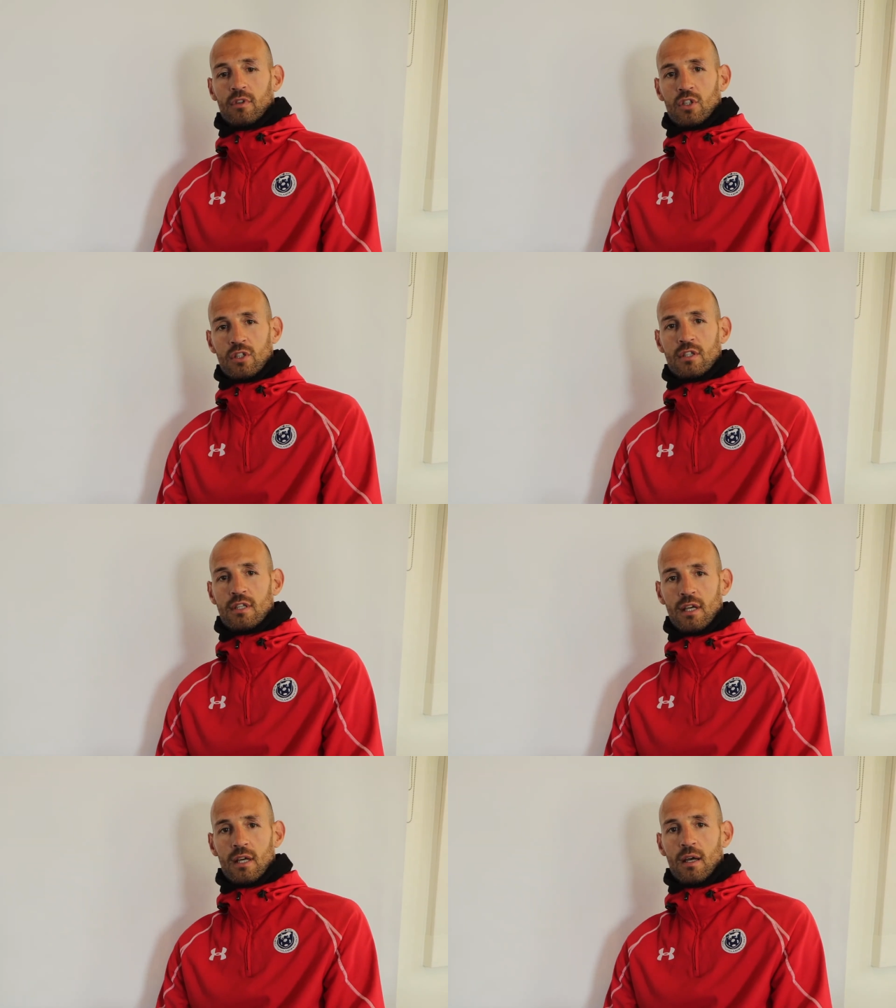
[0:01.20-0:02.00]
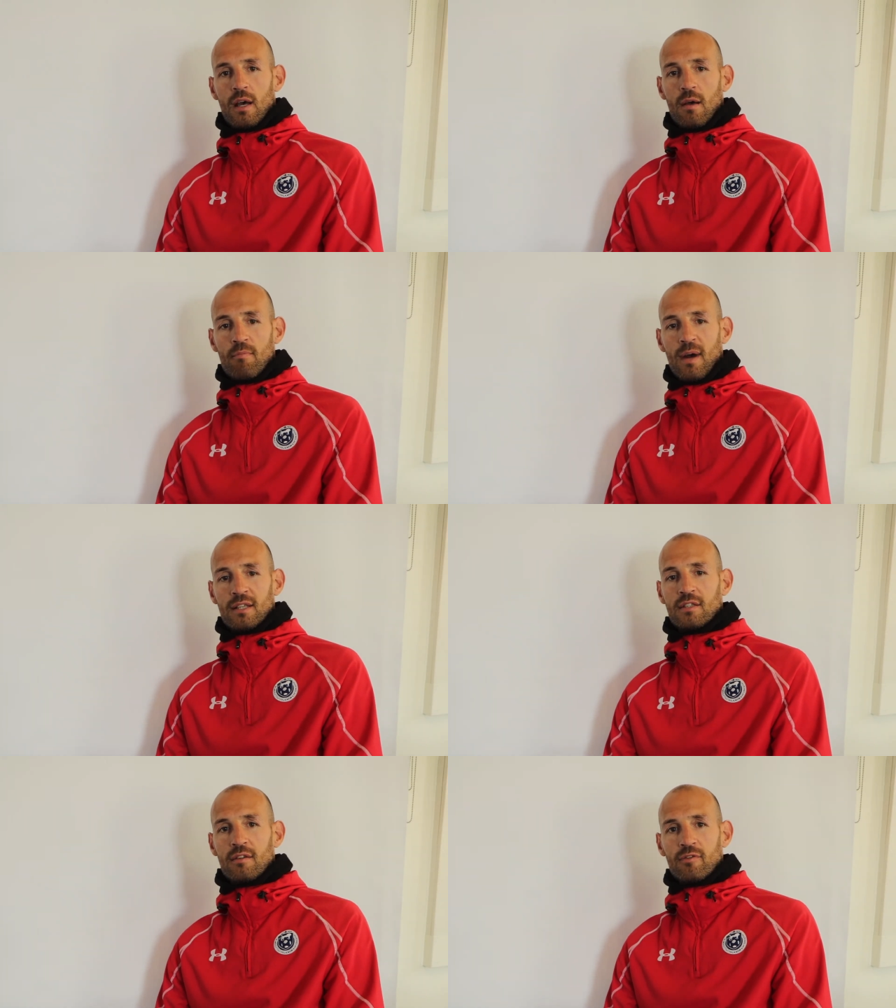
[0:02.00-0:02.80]
Just uh, a
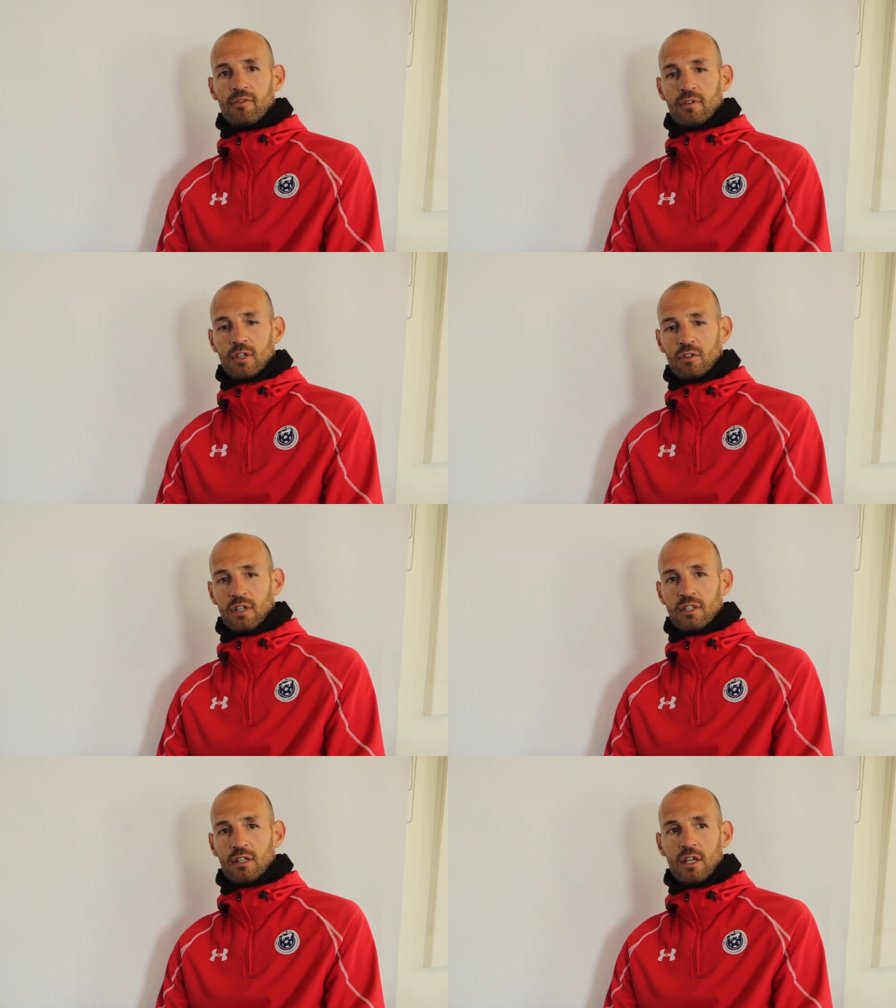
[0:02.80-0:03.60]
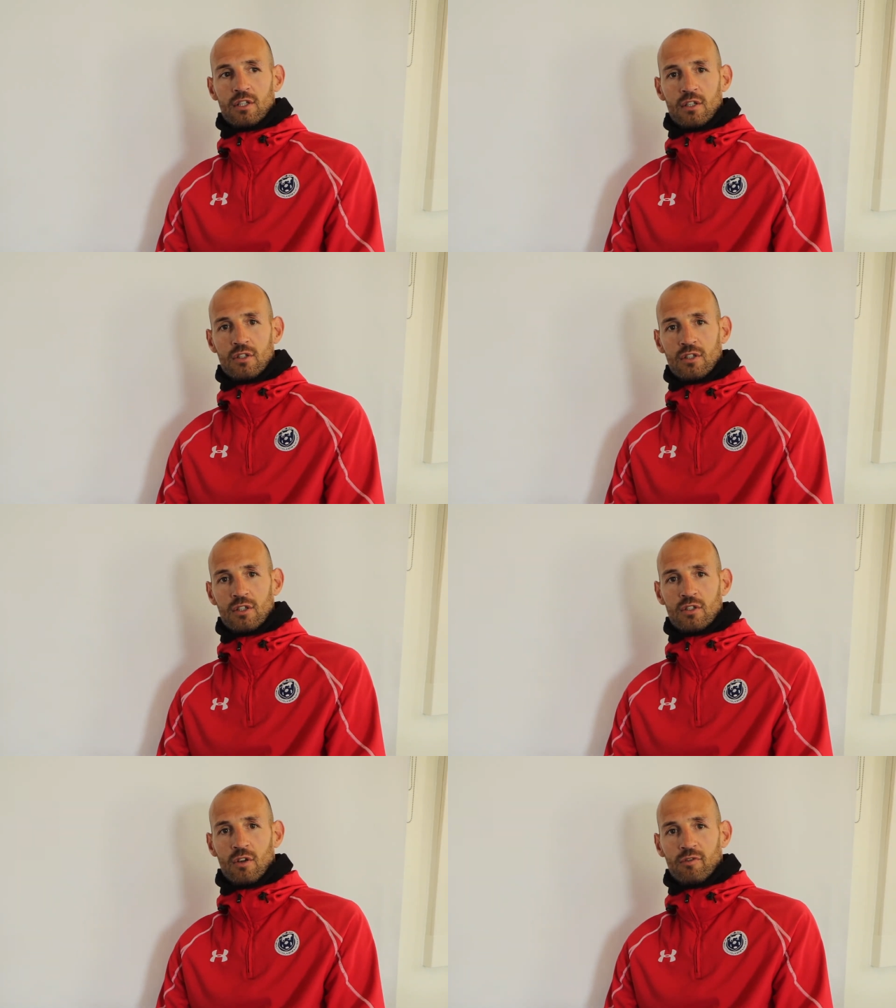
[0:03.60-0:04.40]
massive congratulations
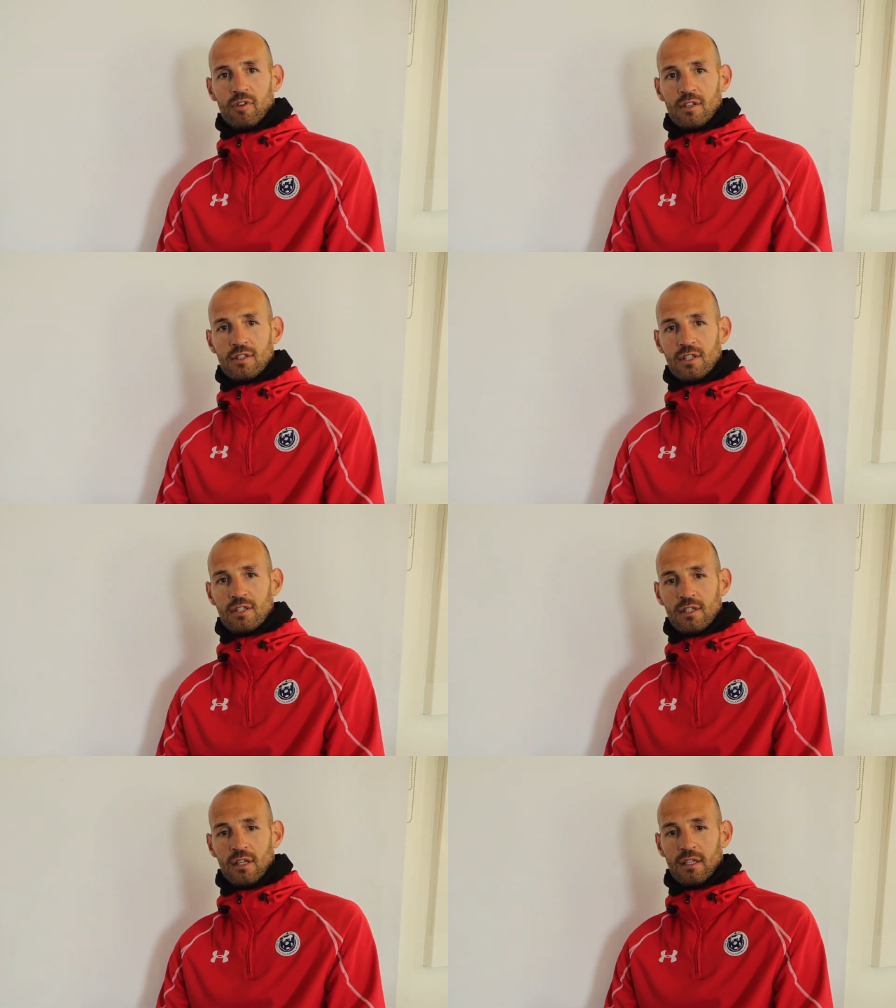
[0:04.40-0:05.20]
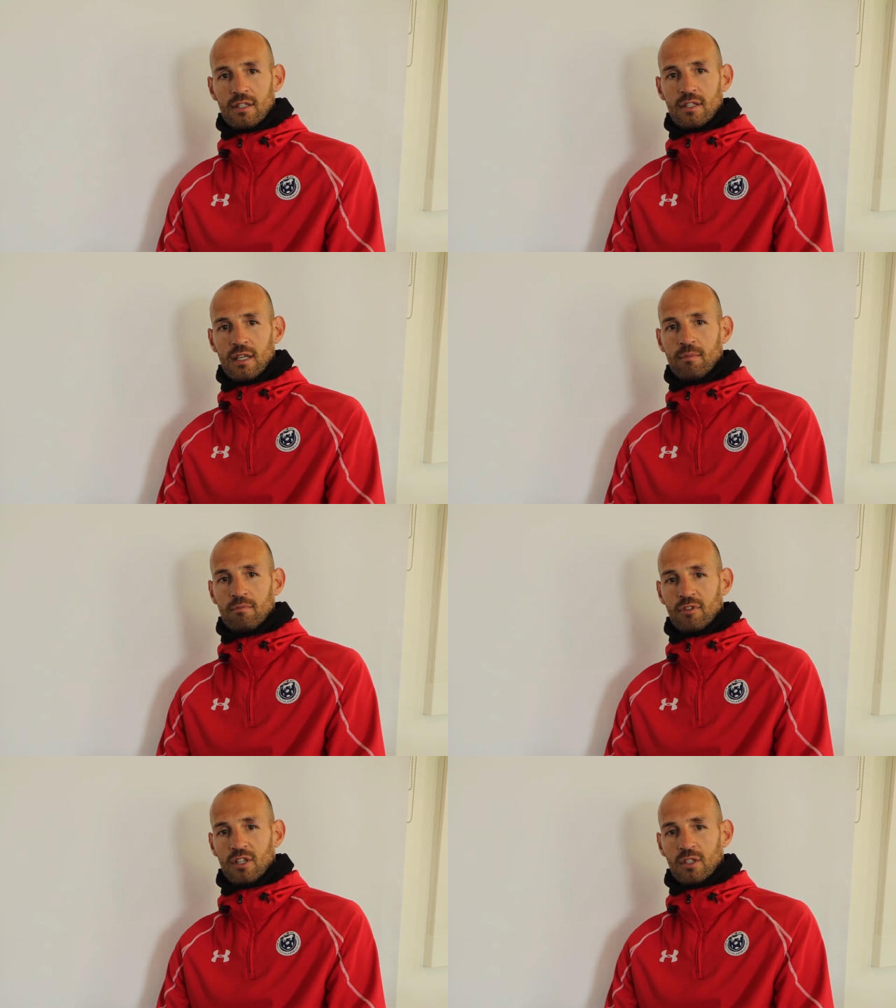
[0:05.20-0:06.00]
to John Francis and his
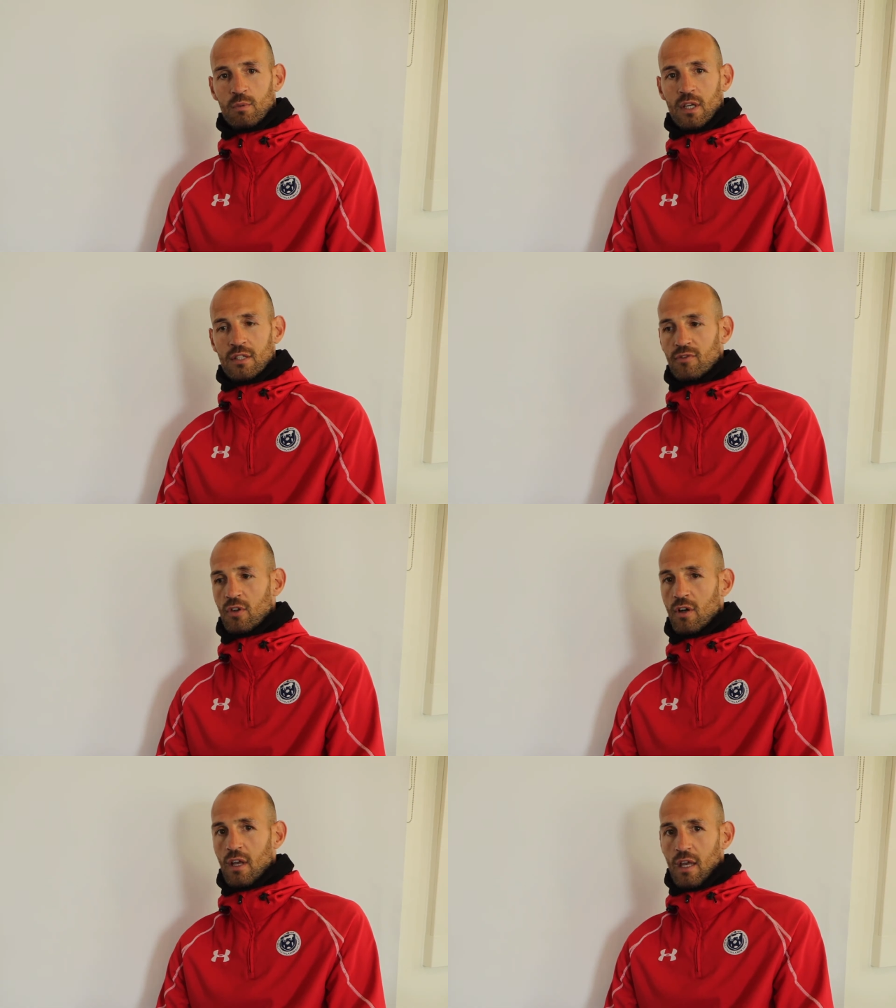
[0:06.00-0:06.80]
team, Riasa West, for